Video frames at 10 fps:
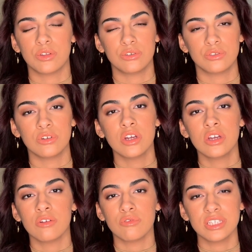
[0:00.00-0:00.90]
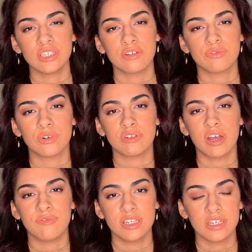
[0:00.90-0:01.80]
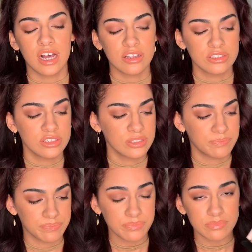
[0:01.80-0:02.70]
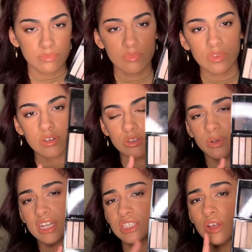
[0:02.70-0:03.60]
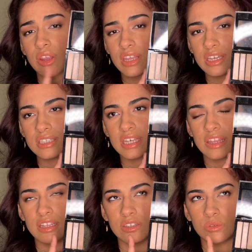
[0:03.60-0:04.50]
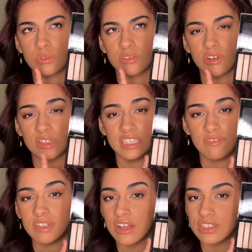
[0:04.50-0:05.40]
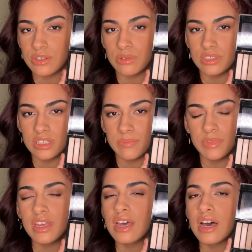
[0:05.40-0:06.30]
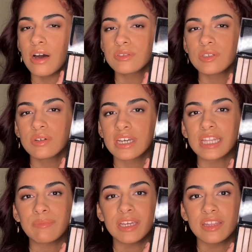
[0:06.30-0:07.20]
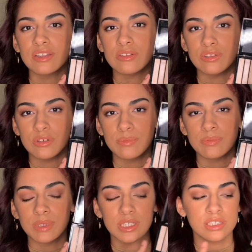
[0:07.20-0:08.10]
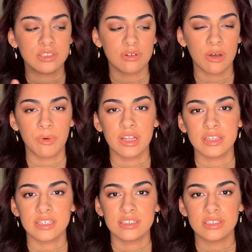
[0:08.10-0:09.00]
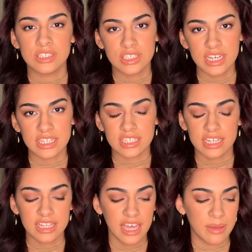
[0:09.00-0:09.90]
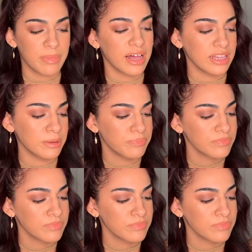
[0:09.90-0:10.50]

Those retail for around $50. So when I saw this, I think this was around $7 at Ulta. I was like, okay, let me get the dupe because I want the shades like that palette.